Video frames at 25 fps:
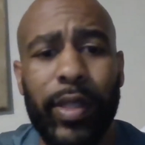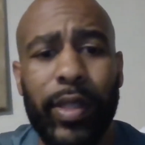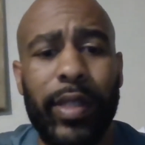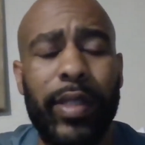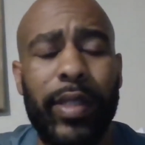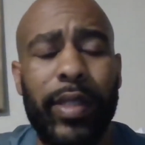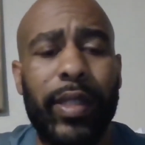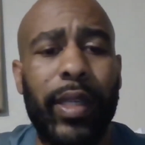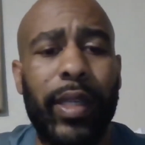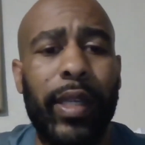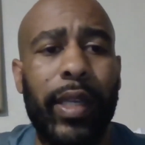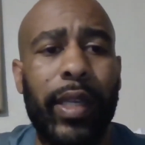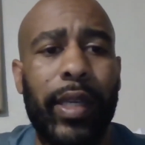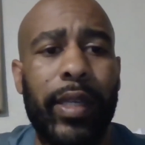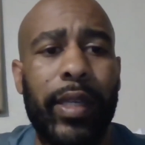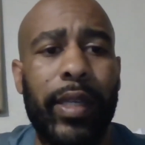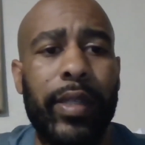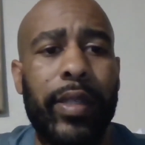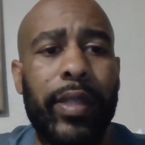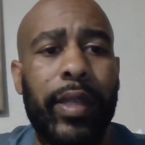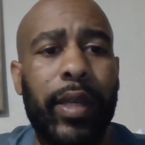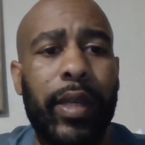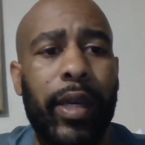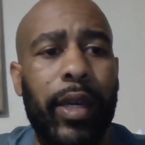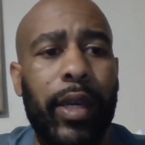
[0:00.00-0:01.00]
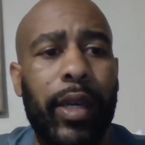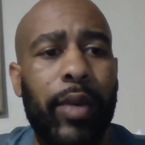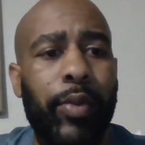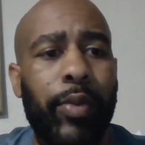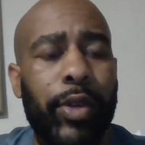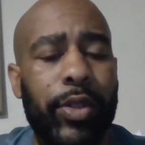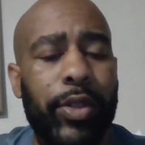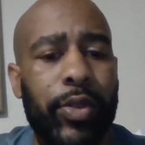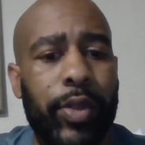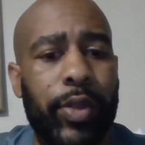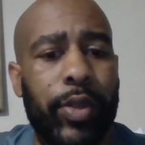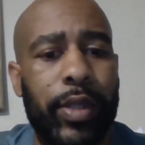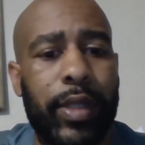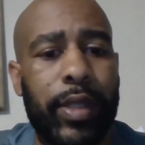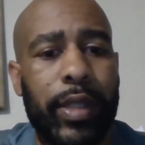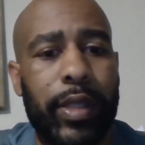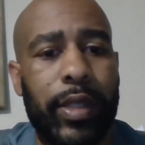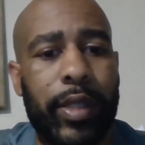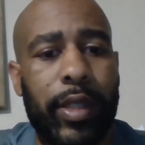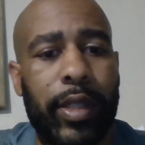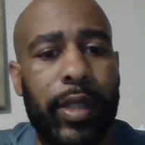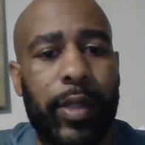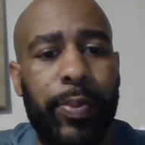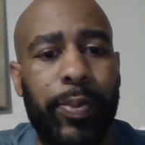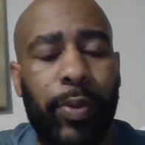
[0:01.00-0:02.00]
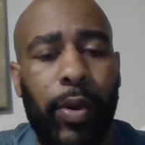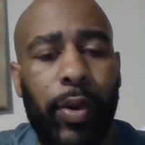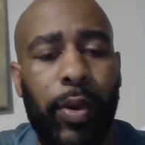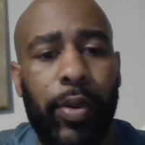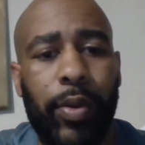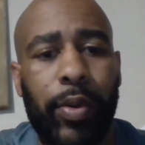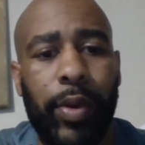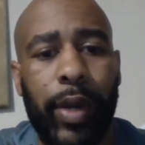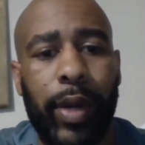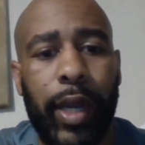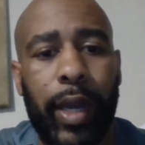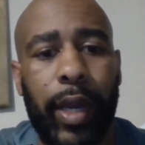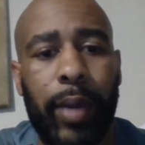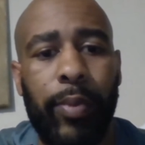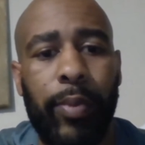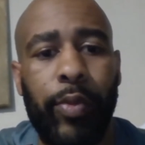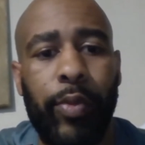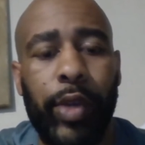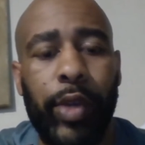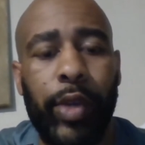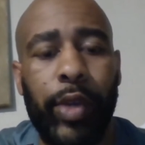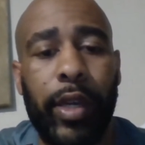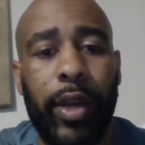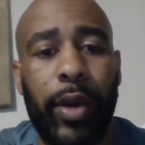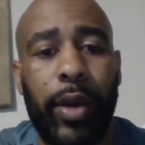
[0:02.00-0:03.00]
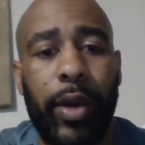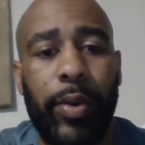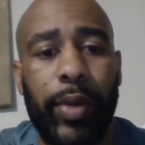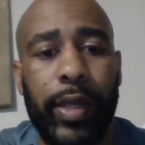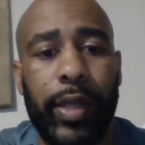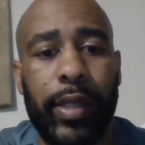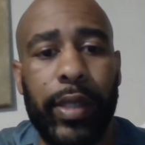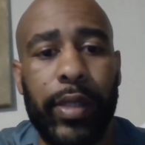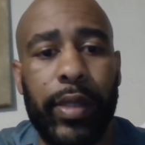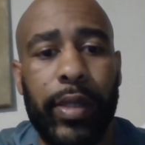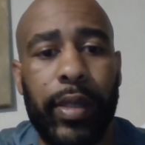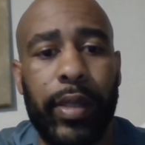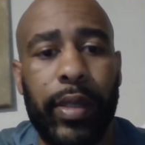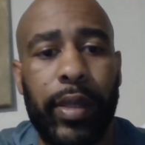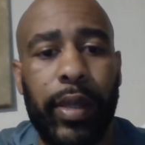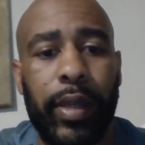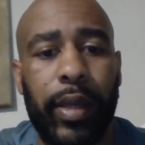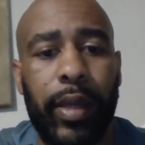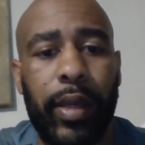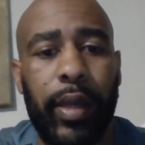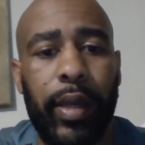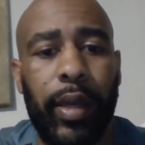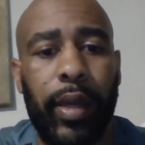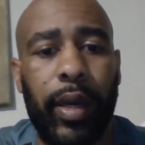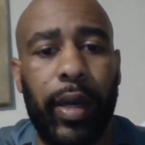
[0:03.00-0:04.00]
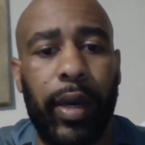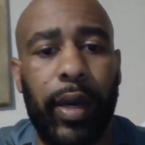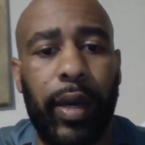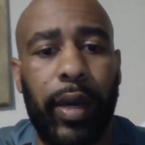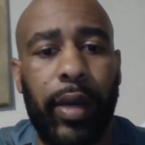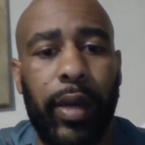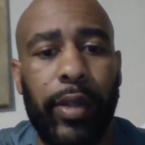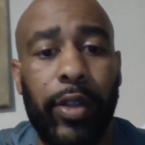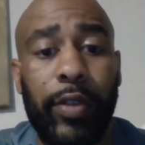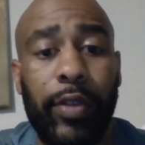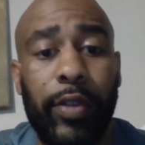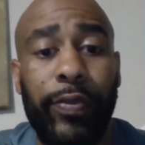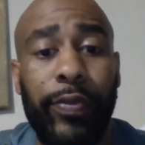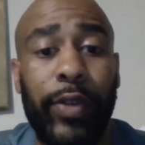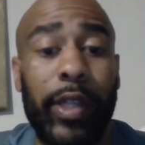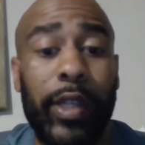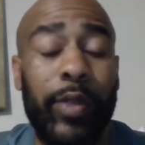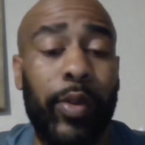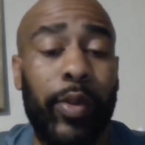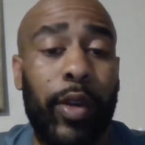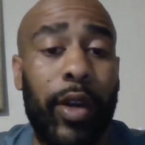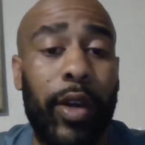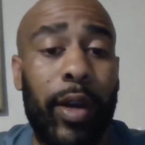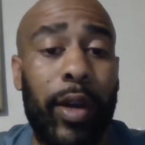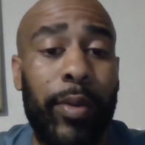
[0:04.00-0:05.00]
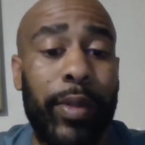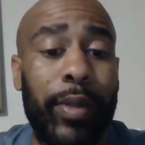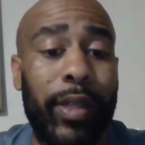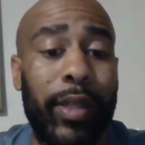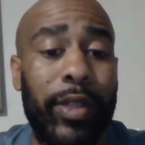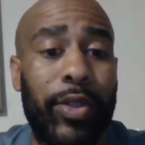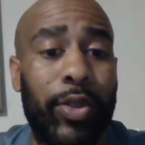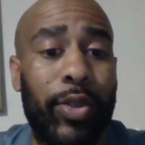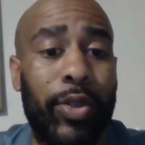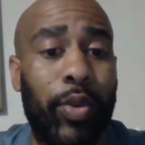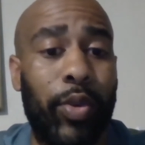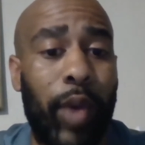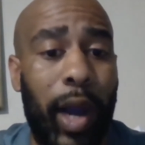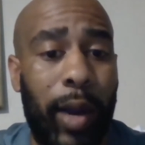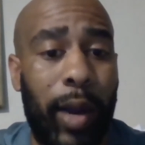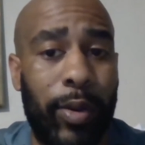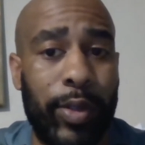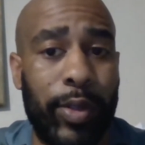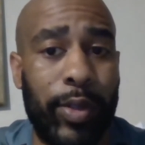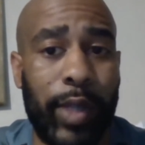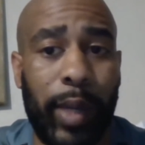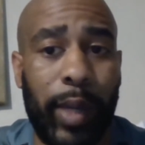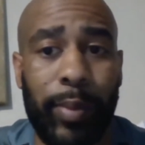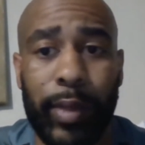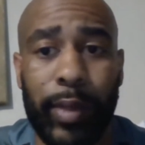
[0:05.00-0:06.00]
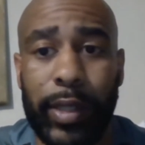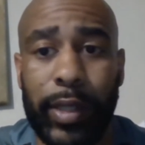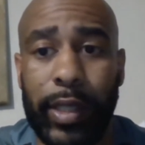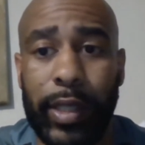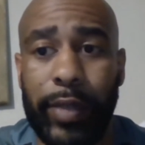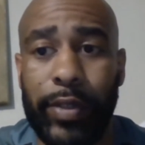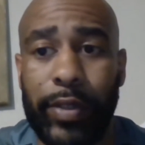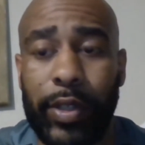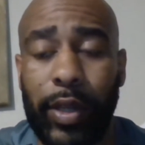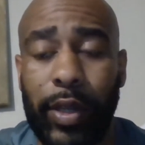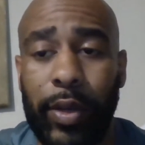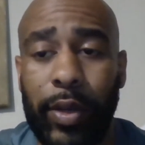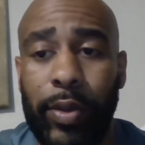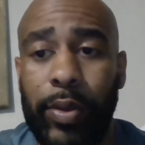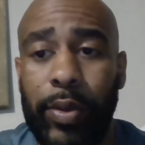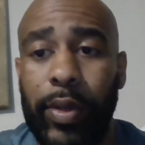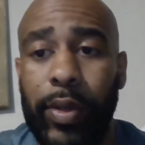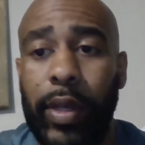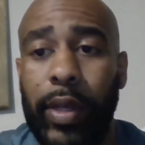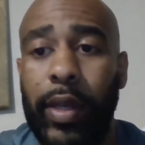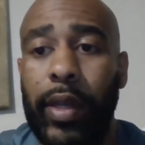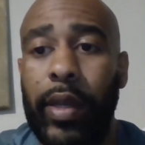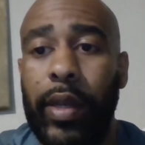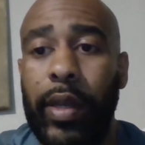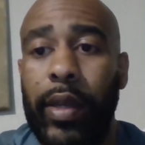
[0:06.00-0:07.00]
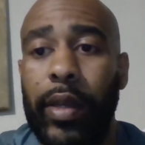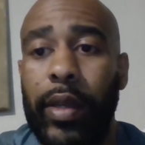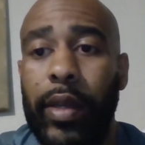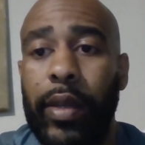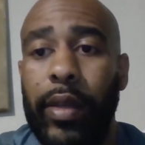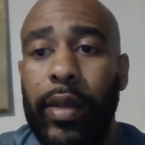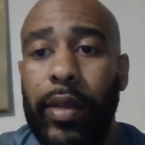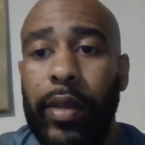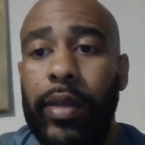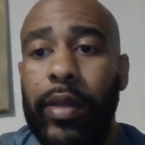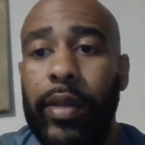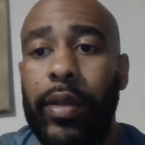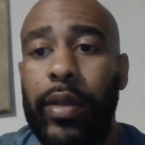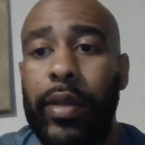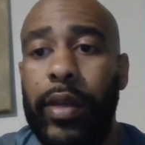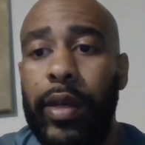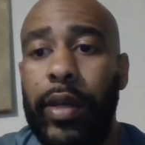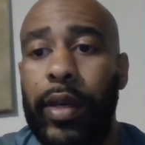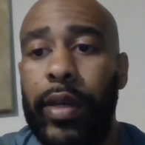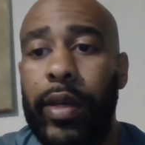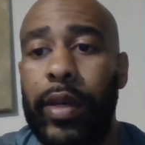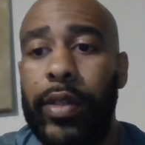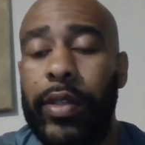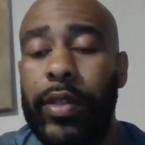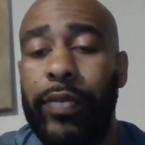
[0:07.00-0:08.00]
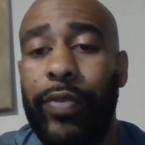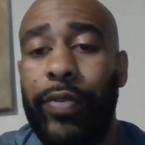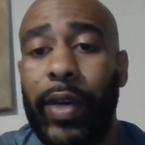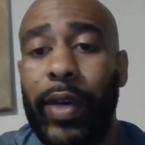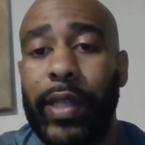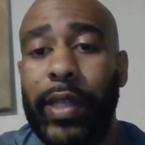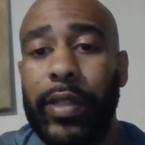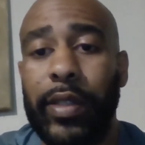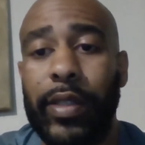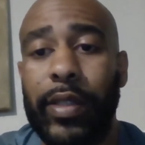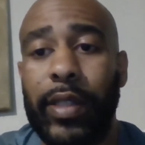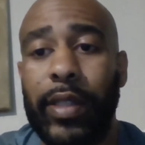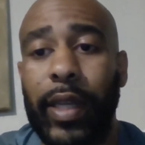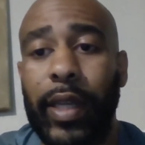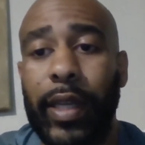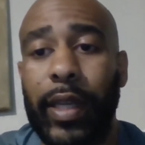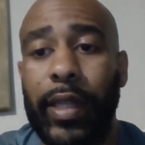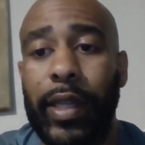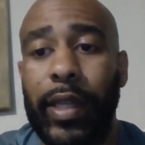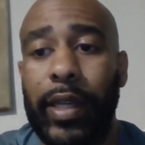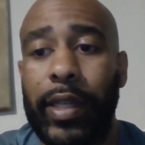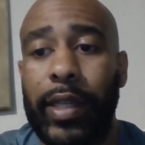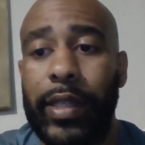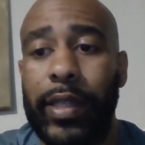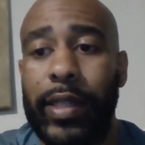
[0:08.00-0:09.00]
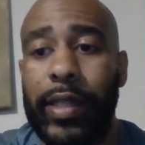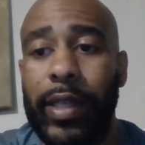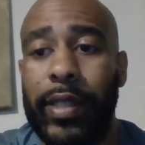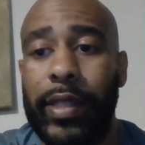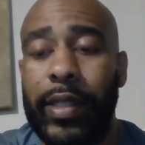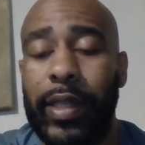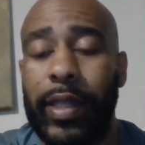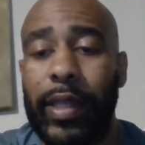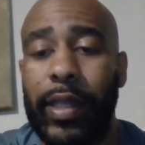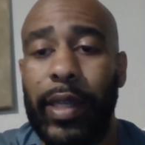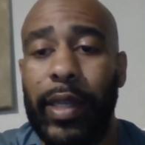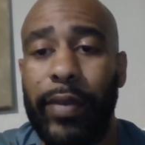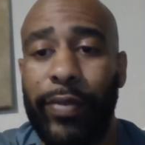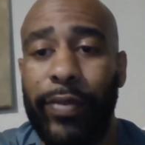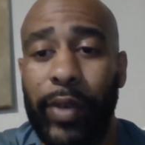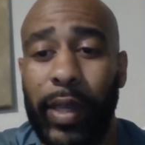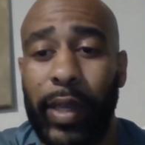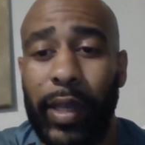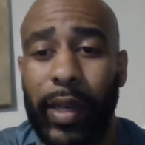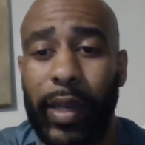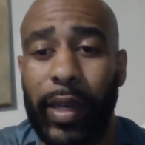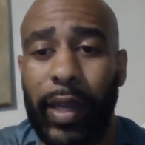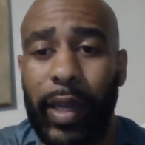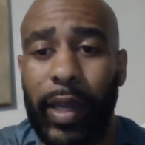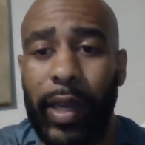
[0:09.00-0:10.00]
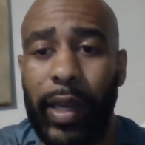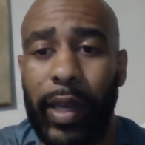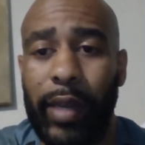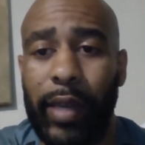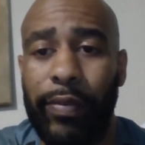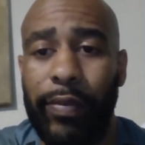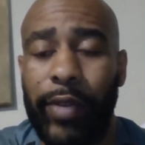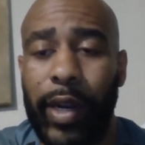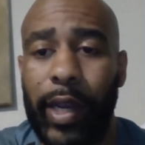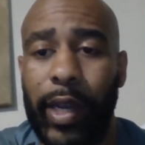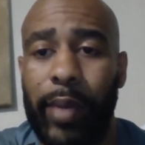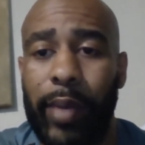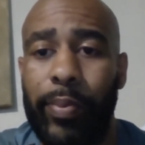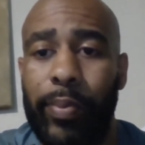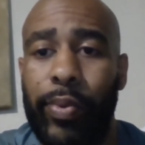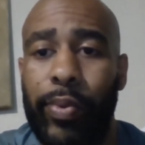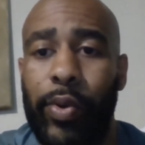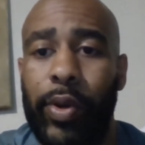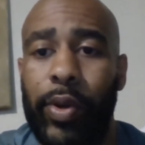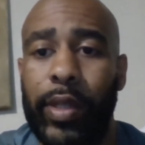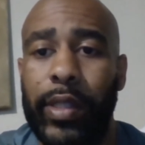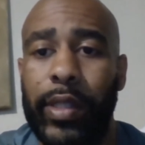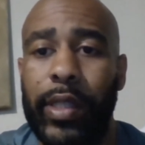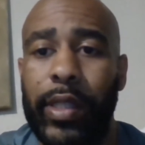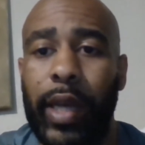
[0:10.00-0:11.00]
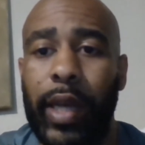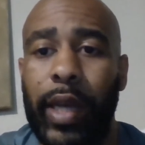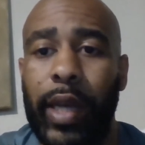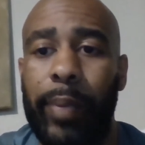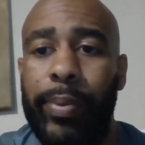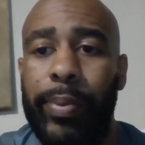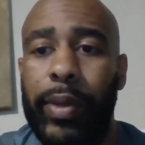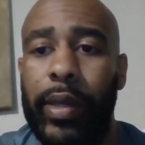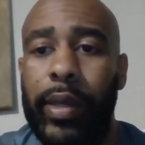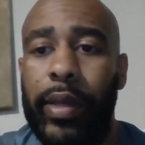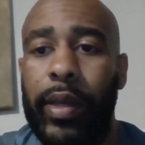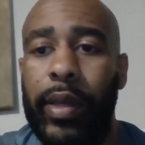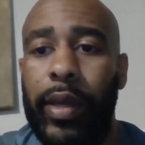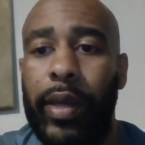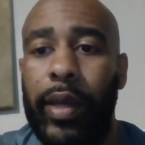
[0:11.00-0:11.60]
the city's rental assistance program, we noticed those funds were gone within 2 hours, I believe. So suffice to say that it is a significant need, very important topic.